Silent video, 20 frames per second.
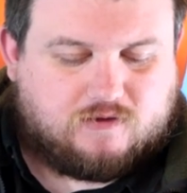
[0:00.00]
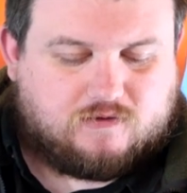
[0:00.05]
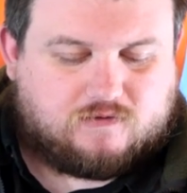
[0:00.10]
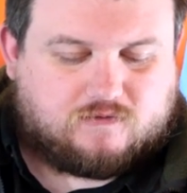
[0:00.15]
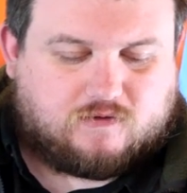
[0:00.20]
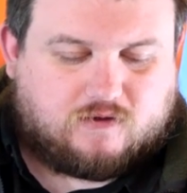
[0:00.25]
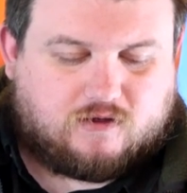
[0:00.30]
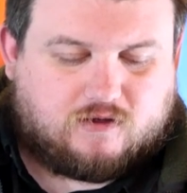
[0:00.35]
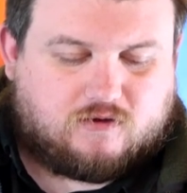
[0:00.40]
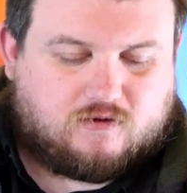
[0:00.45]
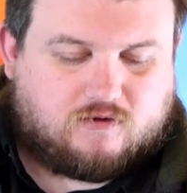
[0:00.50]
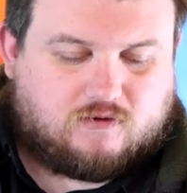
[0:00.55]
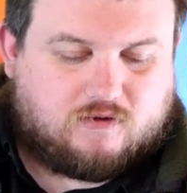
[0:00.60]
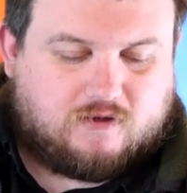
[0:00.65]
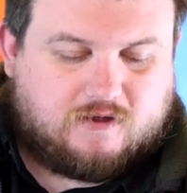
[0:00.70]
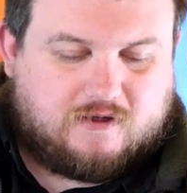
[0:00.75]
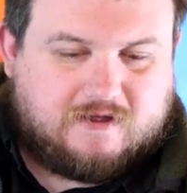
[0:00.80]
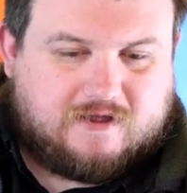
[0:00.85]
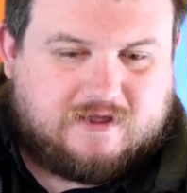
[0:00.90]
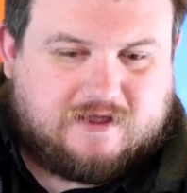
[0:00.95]
So
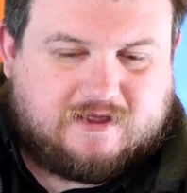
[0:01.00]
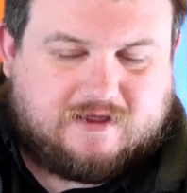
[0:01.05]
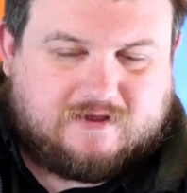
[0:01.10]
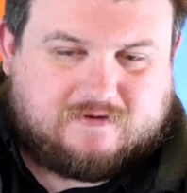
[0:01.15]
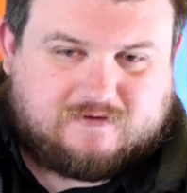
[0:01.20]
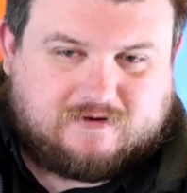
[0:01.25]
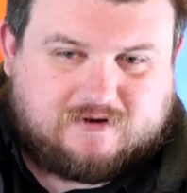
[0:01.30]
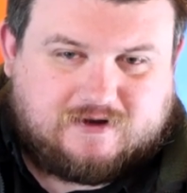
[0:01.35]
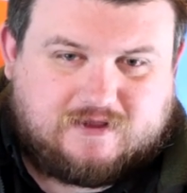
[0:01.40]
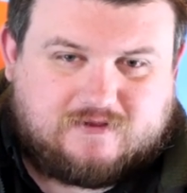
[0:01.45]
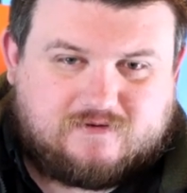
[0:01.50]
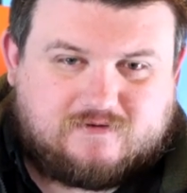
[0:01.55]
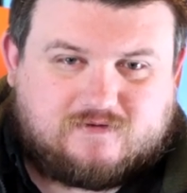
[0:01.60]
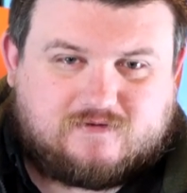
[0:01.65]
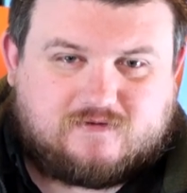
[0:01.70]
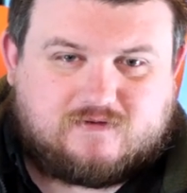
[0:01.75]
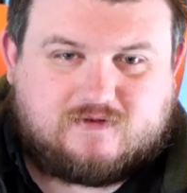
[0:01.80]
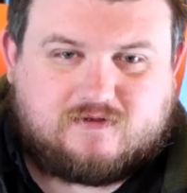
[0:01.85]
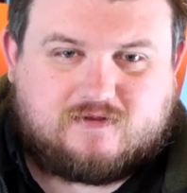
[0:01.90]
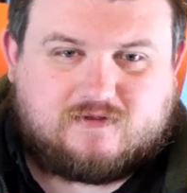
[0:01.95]
it's a
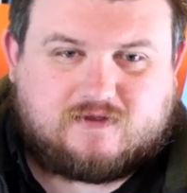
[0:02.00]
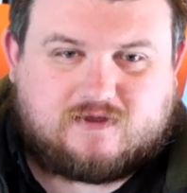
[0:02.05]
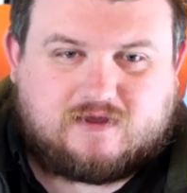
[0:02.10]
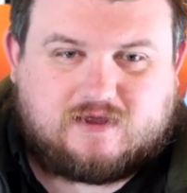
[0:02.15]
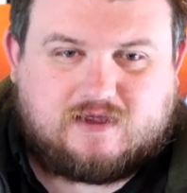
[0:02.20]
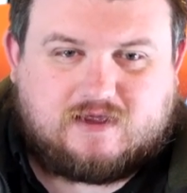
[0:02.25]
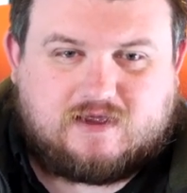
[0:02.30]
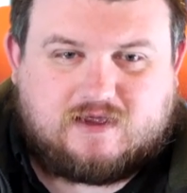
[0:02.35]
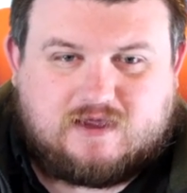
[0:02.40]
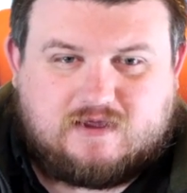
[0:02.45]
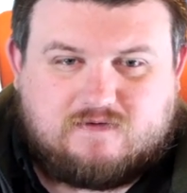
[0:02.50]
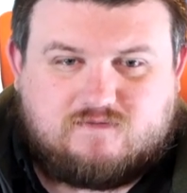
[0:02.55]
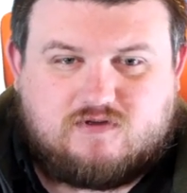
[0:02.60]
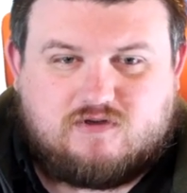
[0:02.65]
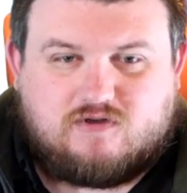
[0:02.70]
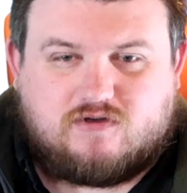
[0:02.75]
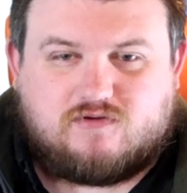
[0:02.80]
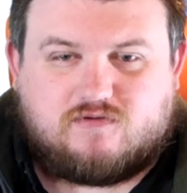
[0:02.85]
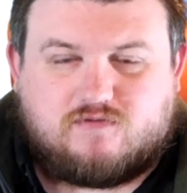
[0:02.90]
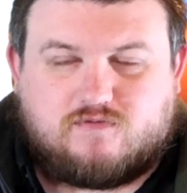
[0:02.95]
lens that if
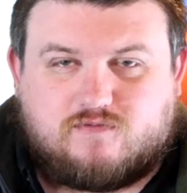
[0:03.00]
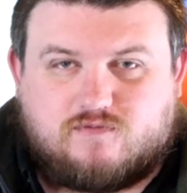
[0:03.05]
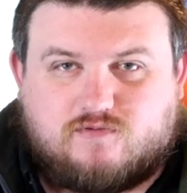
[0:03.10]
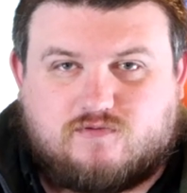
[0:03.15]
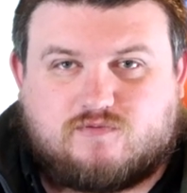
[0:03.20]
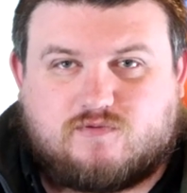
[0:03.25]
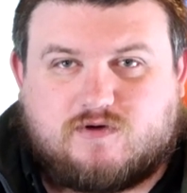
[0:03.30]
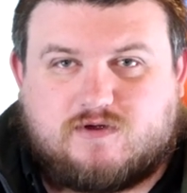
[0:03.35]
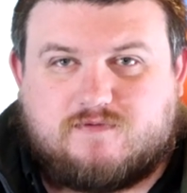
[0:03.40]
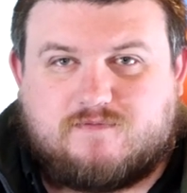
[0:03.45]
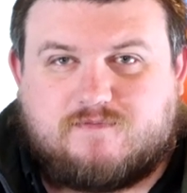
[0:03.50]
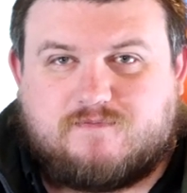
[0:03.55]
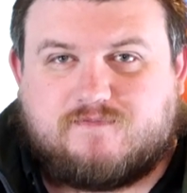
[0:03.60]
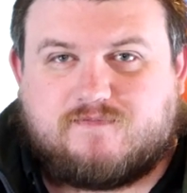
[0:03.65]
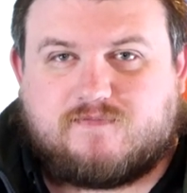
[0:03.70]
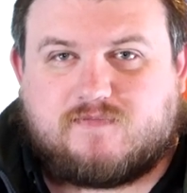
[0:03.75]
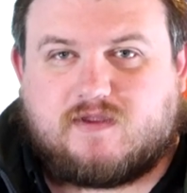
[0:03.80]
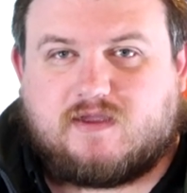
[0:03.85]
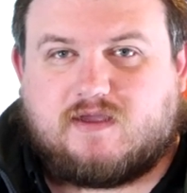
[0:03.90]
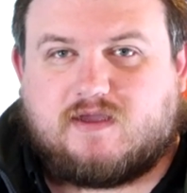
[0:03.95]
you can afford one
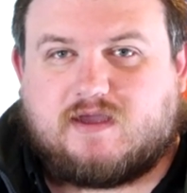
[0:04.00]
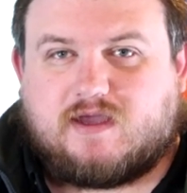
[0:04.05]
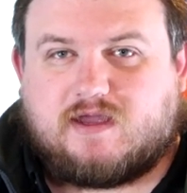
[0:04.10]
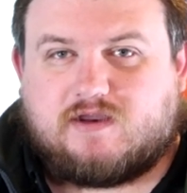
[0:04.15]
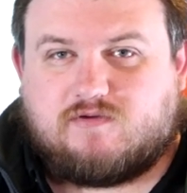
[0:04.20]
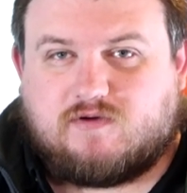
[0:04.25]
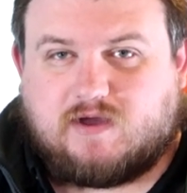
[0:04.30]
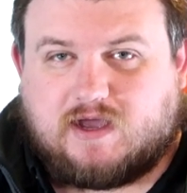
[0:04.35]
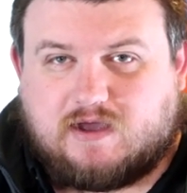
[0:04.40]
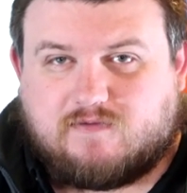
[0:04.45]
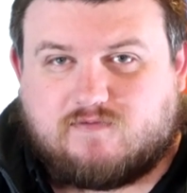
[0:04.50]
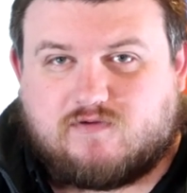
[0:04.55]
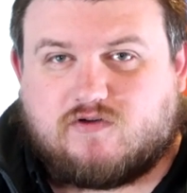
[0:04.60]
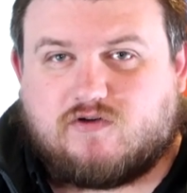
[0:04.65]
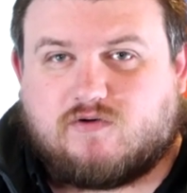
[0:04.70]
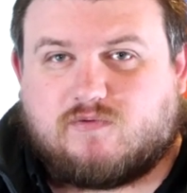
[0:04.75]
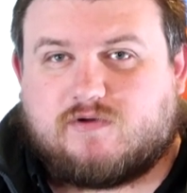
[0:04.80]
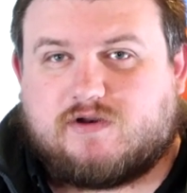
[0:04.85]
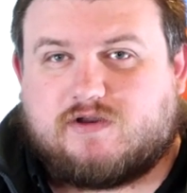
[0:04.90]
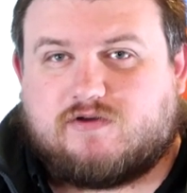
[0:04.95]
and you haven't
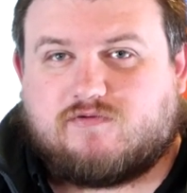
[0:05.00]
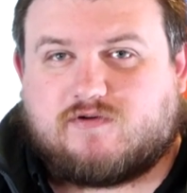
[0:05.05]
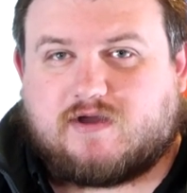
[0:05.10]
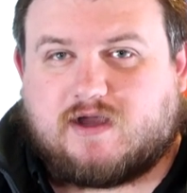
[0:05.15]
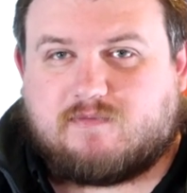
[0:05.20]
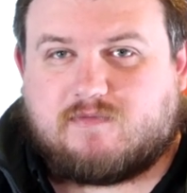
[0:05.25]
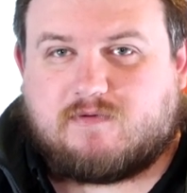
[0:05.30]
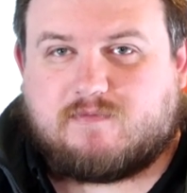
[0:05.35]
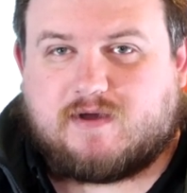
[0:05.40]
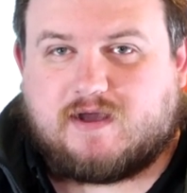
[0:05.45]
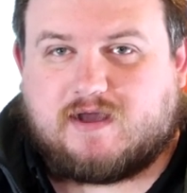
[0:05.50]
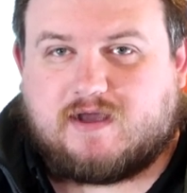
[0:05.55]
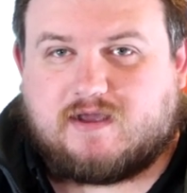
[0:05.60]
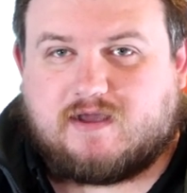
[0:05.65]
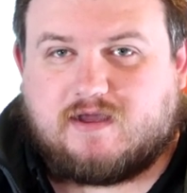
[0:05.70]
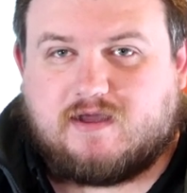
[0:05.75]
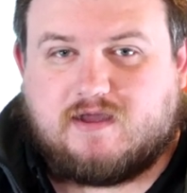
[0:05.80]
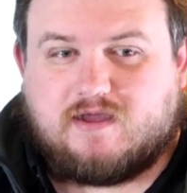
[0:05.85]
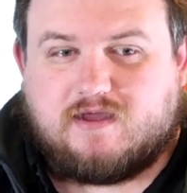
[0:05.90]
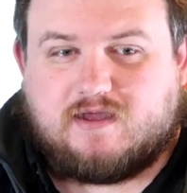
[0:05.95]
got one in your camera
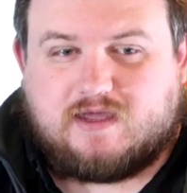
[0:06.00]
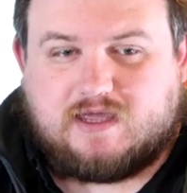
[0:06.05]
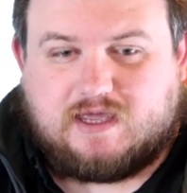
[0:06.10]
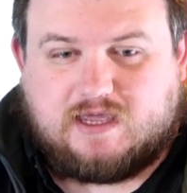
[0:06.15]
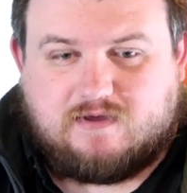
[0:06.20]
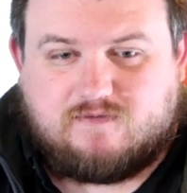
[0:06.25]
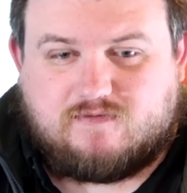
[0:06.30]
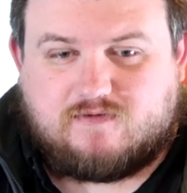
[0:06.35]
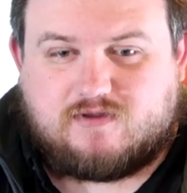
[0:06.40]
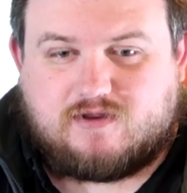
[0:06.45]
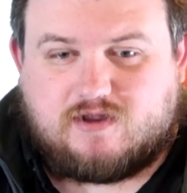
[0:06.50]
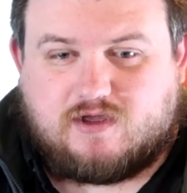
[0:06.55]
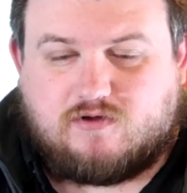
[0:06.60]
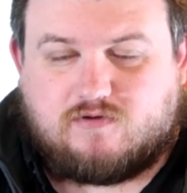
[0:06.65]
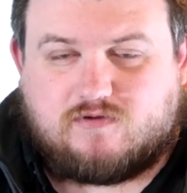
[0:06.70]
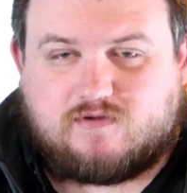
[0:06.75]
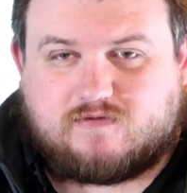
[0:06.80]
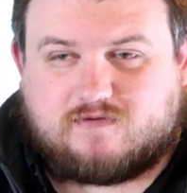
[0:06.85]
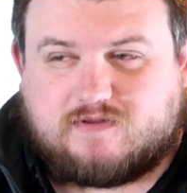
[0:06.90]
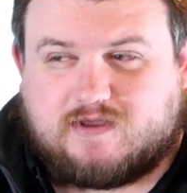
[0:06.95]
bag, even
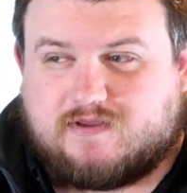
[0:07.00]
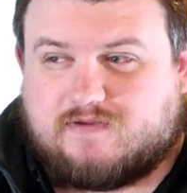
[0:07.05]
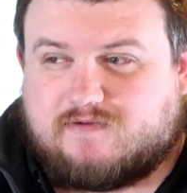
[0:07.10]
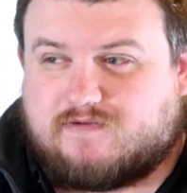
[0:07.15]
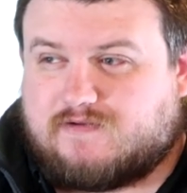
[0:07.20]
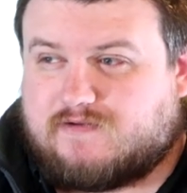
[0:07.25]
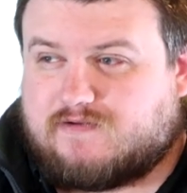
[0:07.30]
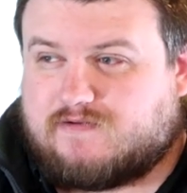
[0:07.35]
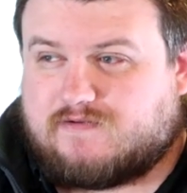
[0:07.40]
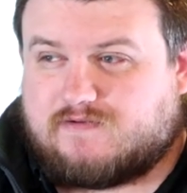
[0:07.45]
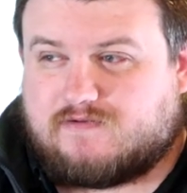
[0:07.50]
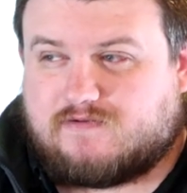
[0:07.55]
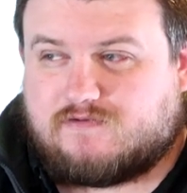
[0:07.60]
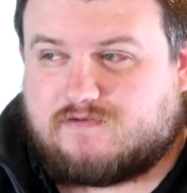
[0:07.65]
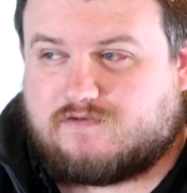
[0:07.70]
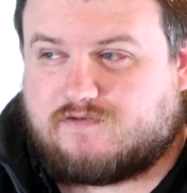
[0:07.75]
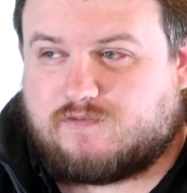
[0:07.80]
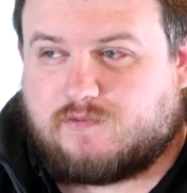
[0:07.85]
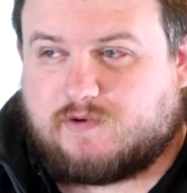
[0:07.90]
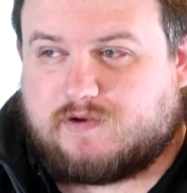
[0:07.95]
though this lens is
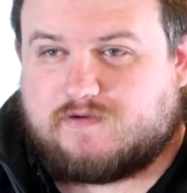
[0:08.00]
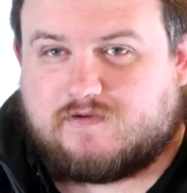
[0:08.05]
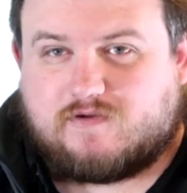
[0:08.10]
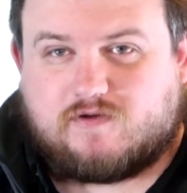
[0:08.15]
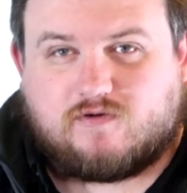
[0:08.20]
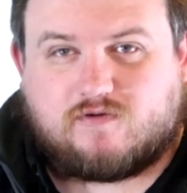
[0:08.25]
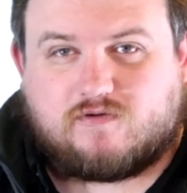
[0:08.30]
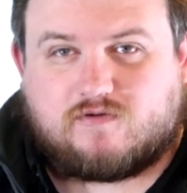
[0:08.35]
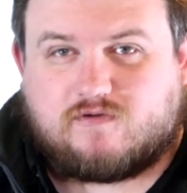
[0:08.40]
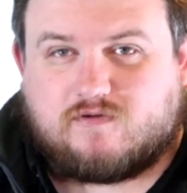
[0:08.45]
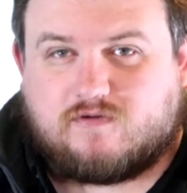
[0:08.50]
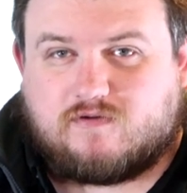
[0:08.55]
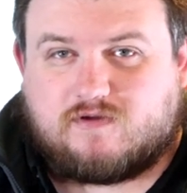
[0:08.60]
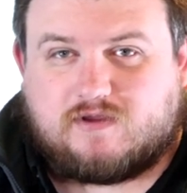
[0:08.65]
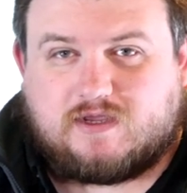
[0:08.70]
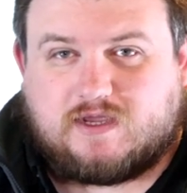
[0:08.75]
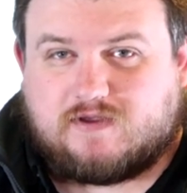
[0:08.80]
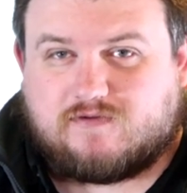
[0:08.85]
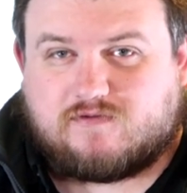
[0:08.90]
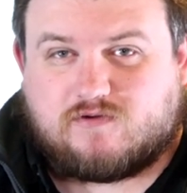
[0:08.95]
20 odd
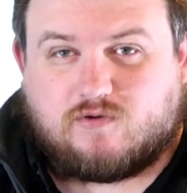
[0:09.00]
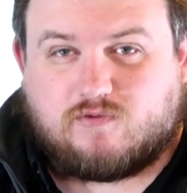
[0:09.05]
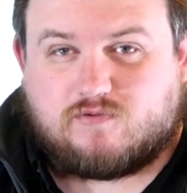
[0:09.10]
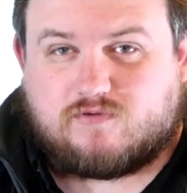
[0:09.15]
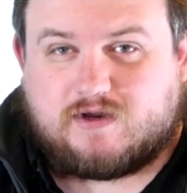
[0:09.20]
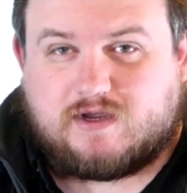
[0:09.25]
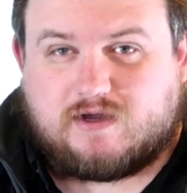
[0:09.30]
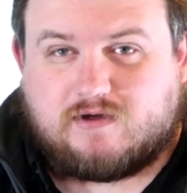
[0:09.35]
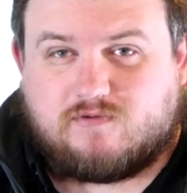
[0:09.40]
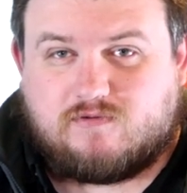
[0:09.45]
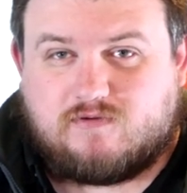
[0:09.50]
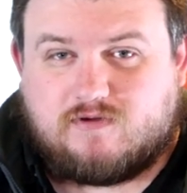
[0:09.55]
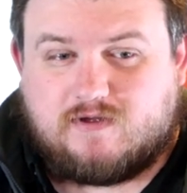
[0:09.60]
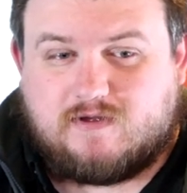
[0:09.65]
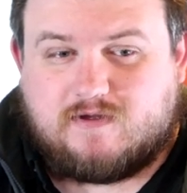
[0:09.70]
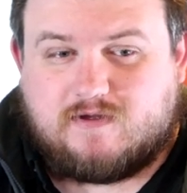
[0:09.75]
years old now,